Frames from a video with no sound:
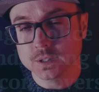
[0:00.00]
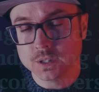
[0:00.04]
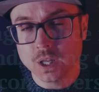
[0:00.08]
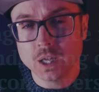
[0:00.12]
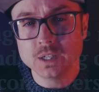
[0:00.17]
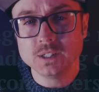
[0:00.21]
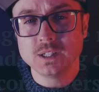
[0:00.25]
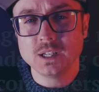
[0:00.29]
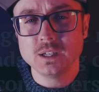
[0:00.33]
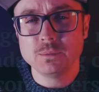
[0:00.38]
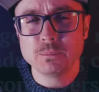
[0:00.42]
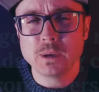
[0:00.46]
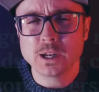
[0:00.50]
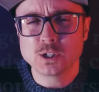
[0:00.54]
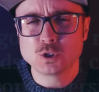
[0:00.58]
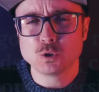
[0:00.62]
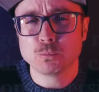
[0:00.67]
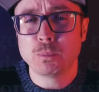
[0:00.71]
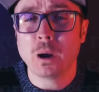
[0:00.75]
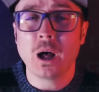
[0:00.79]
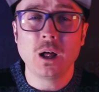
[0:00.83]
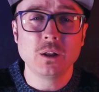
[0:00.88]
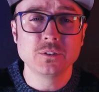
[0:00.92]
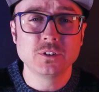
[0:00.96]
London
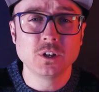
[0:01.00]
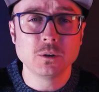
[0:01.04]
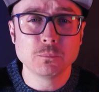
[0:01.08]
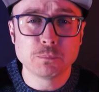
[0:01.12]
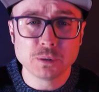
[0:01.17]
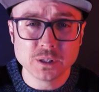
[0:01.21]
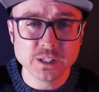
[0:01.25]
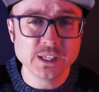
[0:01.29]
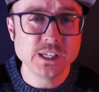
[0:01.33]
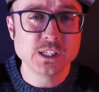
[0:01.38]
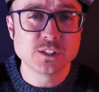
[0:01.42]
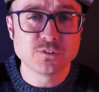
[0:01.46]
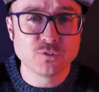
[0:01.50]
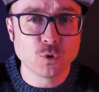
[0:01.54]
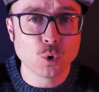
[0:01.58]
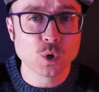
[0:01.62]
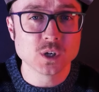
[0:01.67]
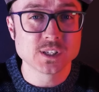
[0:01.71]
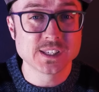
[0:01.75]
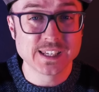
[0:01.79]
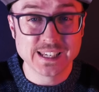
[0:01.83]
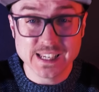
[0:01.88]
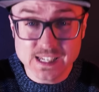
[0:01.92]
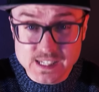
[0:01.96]
Metropolitan Police
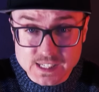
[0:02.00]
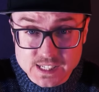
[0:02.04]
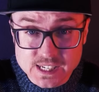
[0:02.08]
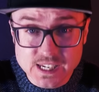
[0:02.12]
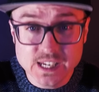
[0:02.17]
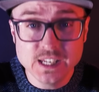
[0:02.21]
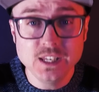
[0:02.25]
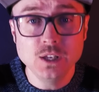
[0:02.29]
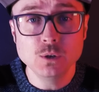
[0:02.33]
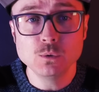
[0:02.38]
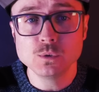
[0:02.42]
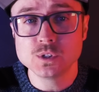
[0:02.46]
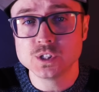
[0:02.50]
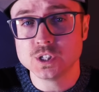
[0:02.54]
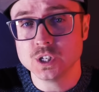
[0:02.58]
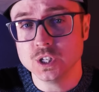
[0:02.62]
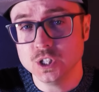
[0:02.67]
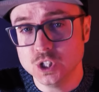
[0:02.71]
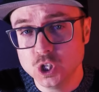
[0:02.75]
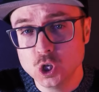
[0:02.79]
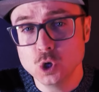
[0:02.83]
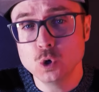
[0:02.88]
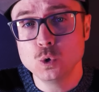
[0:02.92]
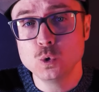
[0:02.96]
Force continues to
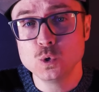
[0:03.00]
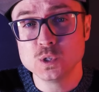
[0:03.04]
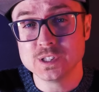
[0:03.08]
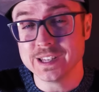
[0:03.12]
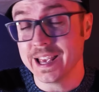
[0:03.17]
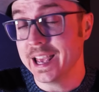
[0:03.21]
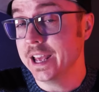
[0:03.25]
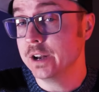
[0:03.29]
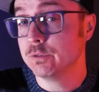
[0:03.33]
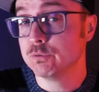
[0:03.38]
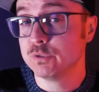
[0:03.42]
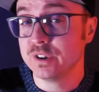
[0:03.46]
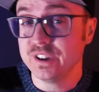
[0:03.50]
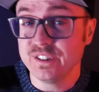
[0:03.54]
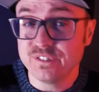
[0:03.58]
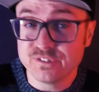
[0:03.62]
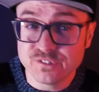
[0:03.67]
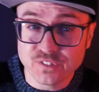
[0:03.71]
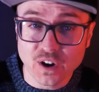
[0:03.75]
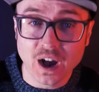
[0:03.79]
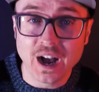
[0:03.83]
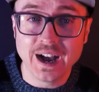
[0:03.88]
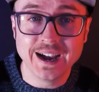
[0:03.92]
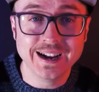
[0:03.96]
use and
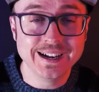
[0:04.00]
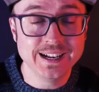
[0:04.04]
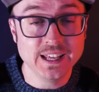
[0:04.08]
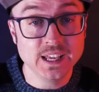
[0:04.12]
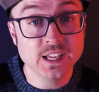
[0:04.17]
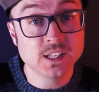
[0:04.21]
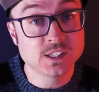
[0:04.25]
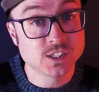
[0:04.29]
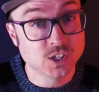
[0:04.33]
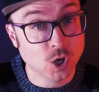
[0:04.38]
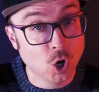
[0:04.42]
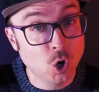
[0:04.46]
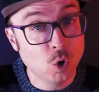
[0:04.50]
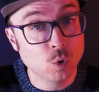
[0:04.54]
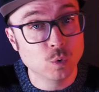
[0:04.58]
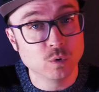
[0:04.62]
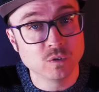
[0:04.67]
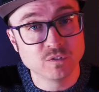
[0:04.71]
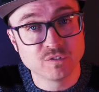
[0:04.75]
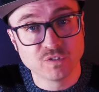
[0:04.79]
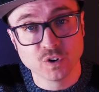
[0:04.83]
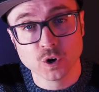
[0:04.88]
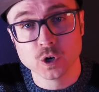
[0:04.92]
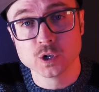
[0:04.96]
refine its
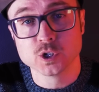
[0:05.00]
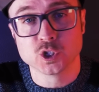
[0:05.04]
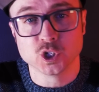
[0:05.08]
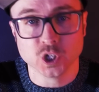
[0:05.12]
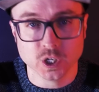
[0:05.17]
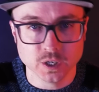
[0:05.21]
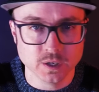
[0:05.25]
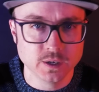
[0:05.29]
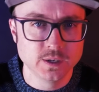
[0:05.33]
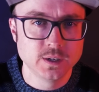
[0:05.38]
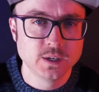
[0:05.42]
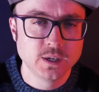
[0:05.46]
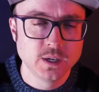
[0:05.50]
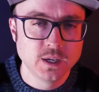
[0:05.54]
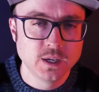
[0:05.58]
own version,